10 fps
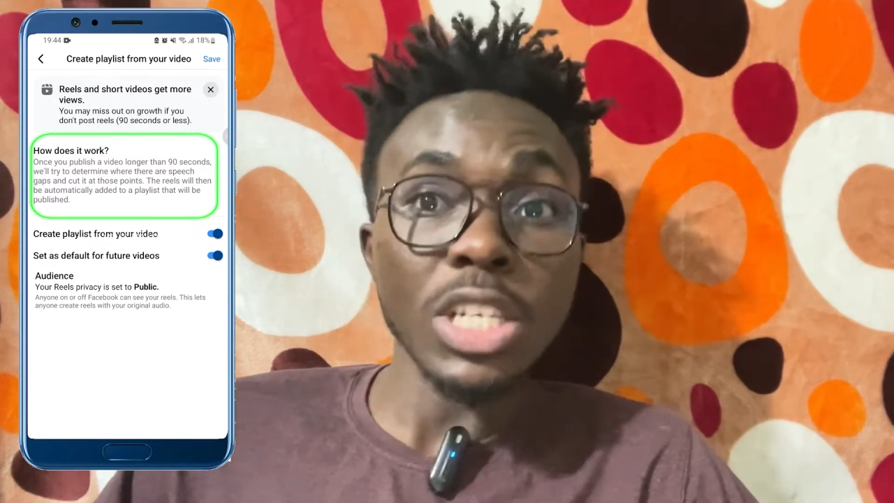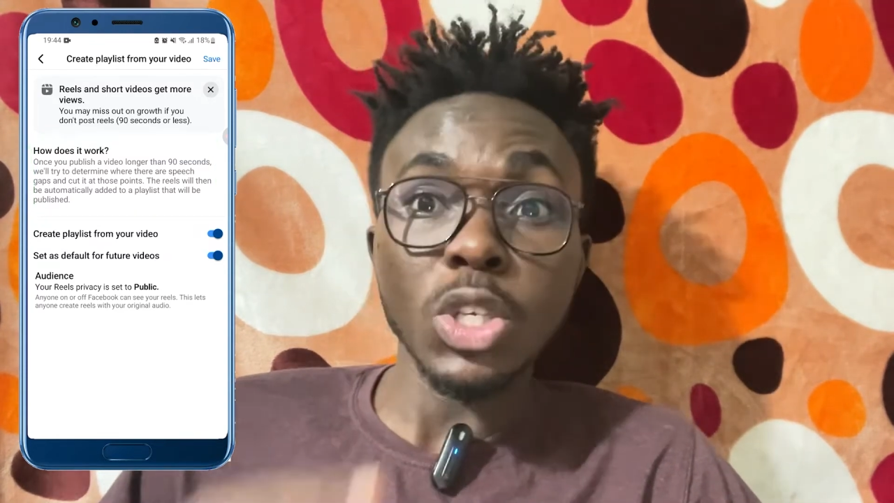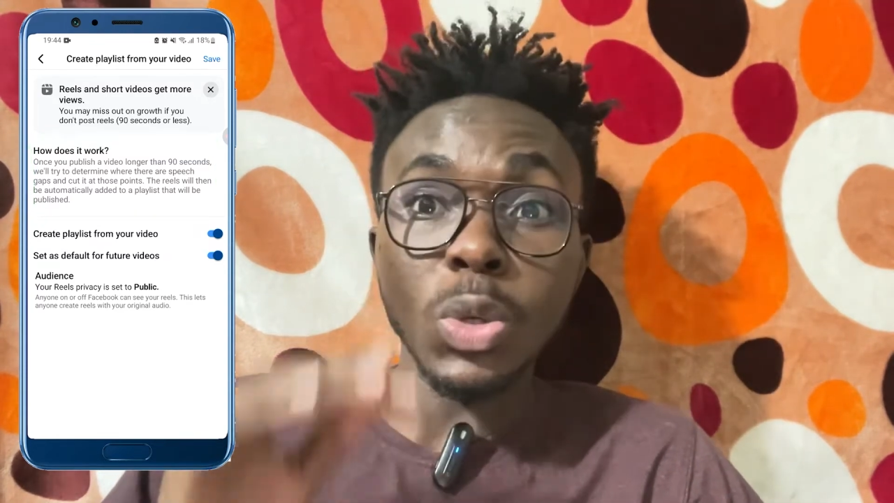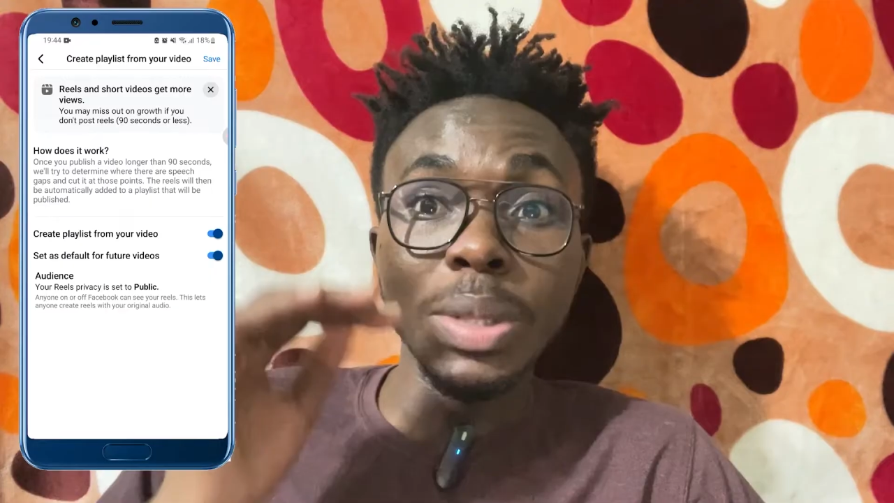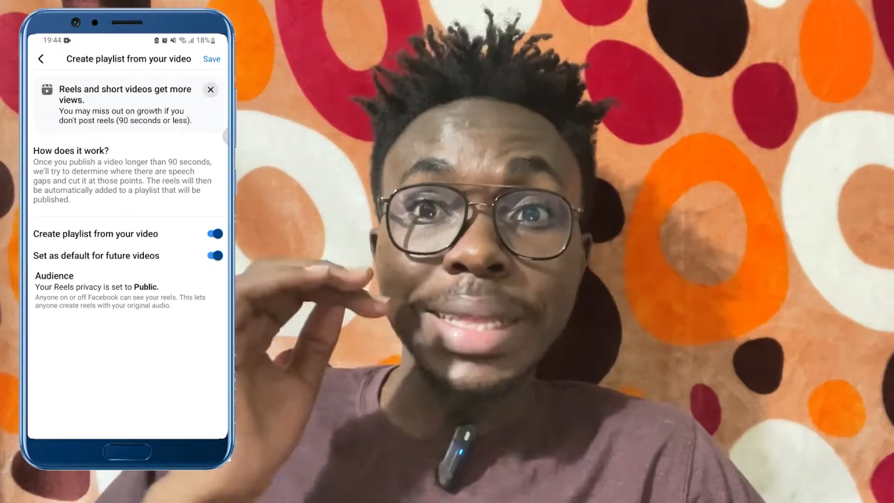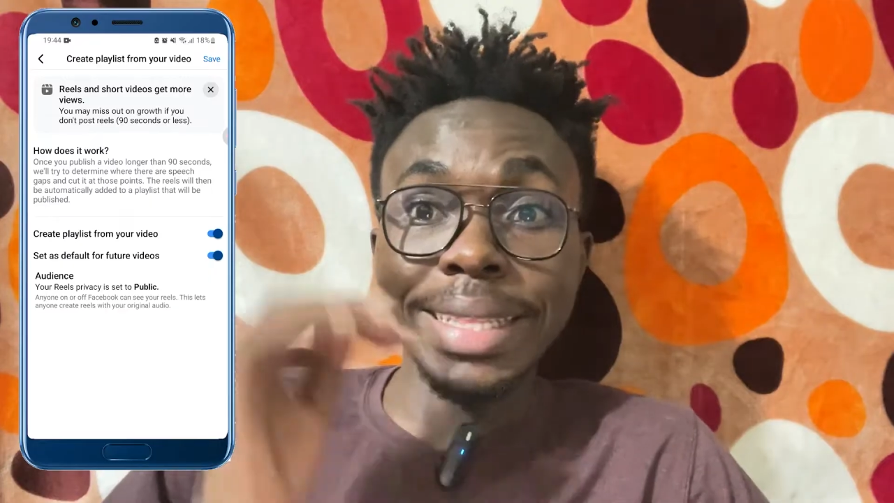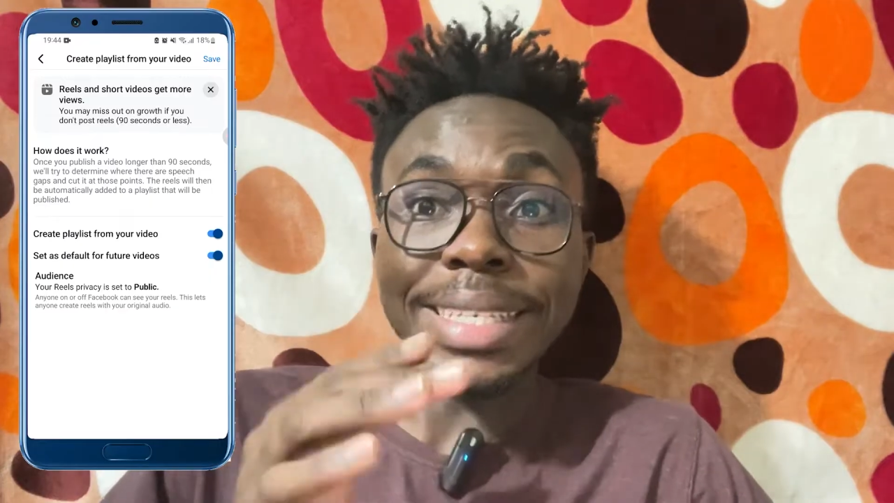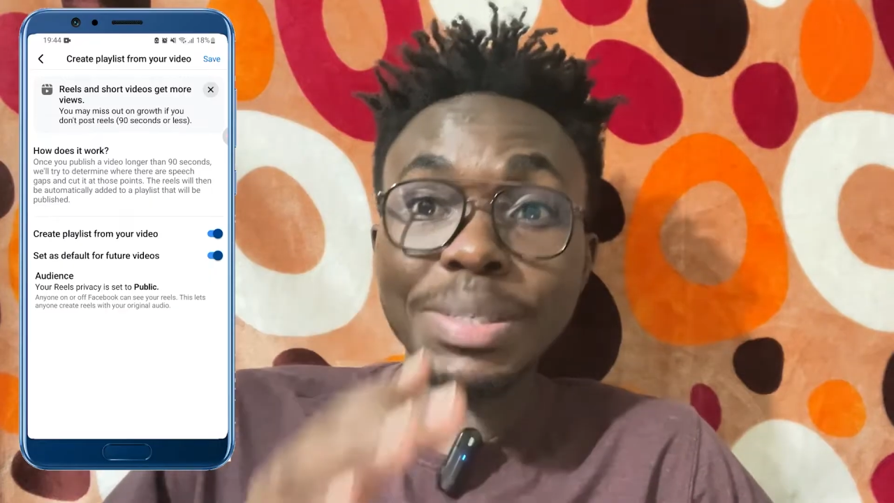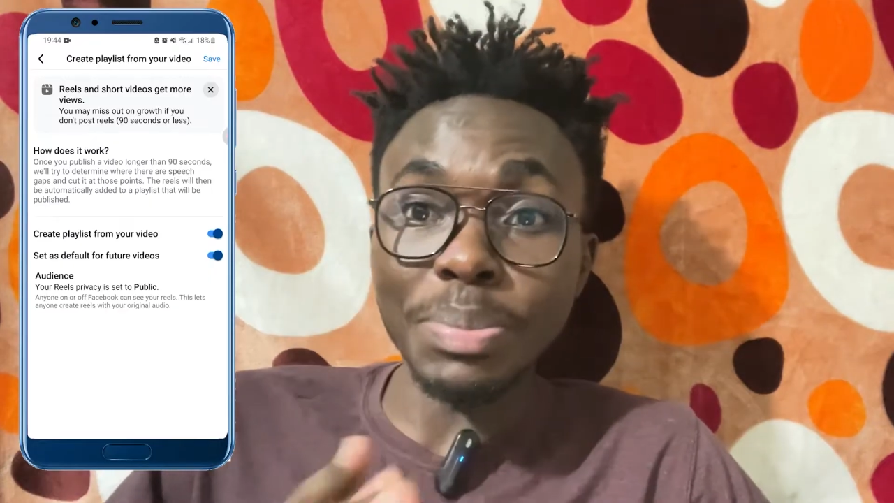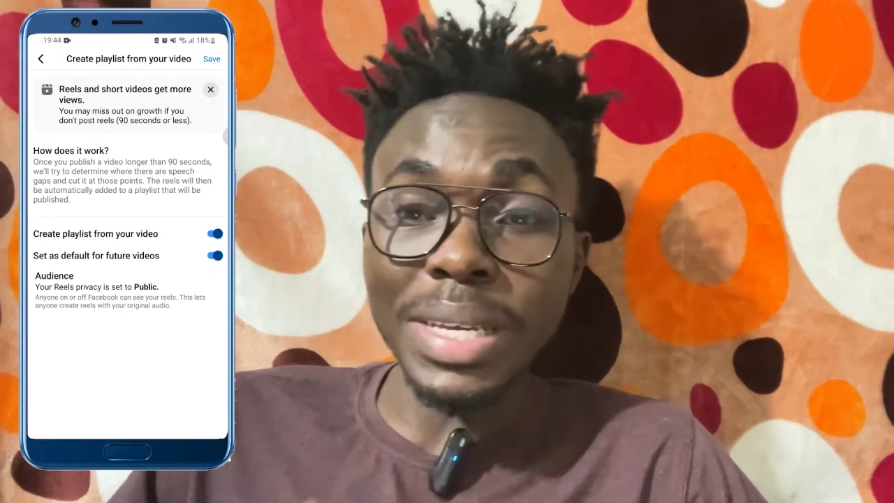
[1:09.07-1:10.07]
So
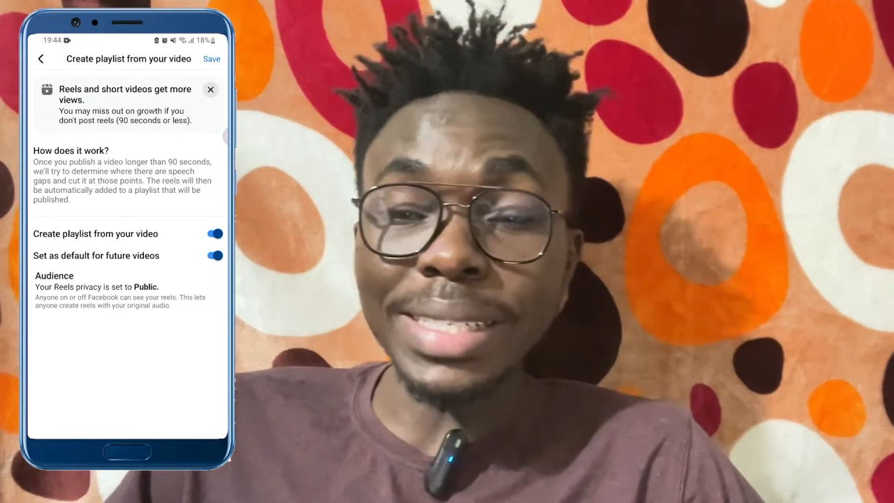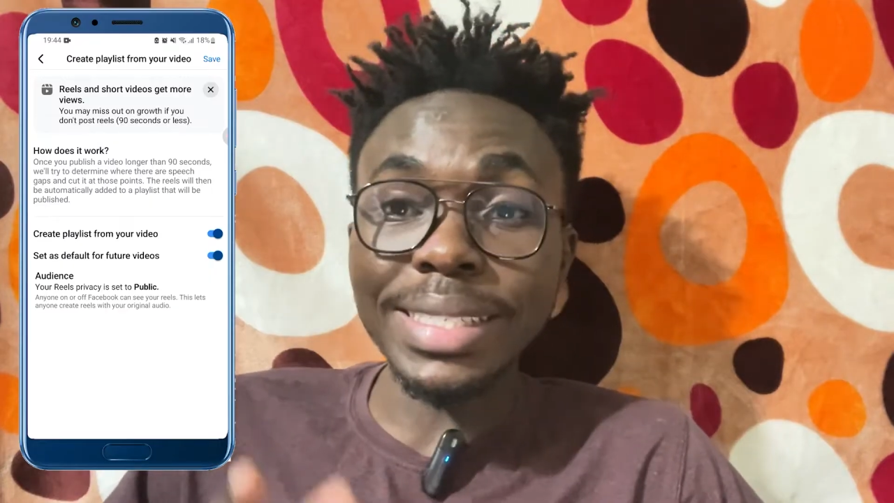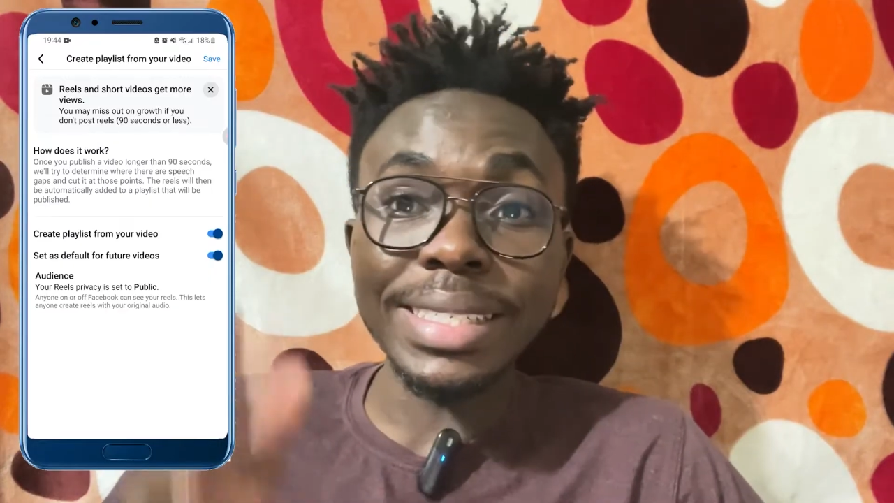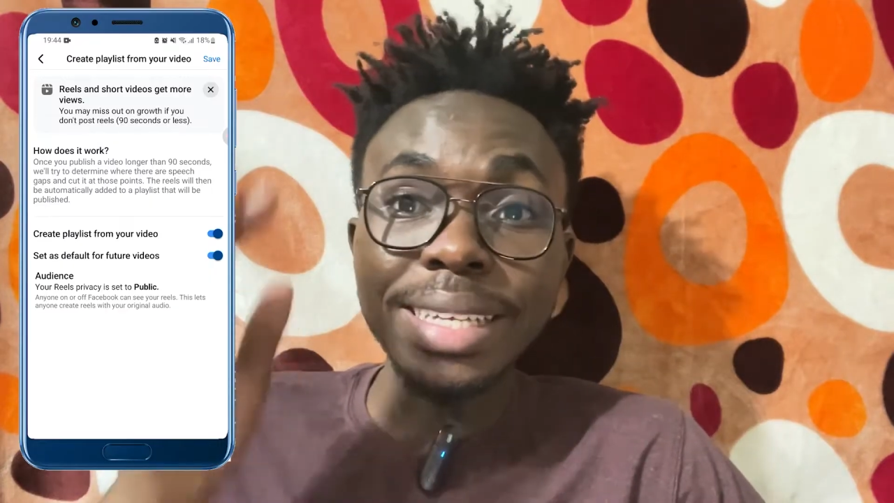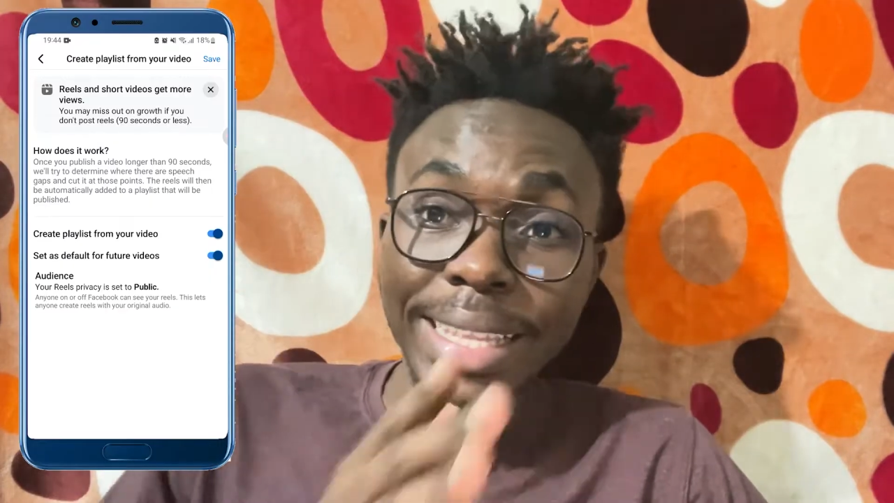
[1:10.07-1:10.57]
this means